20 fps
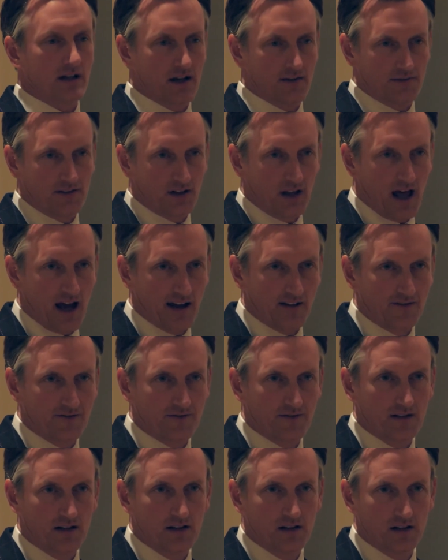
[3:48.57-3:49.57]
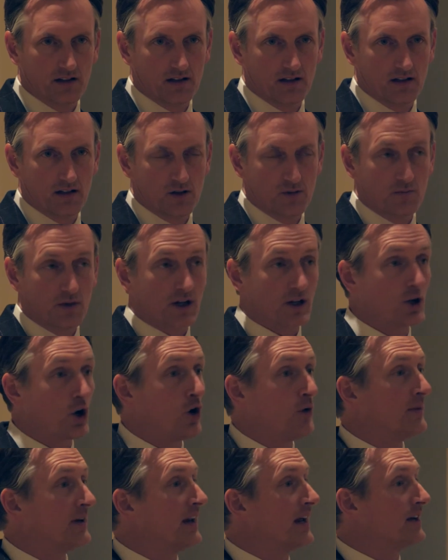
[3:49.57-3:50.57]
of the life, but a
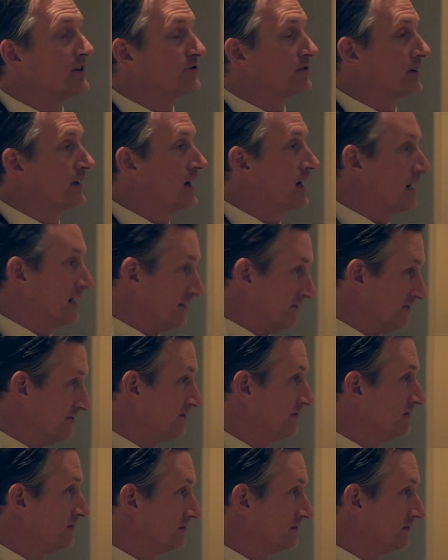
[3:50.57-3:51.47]
culmination of.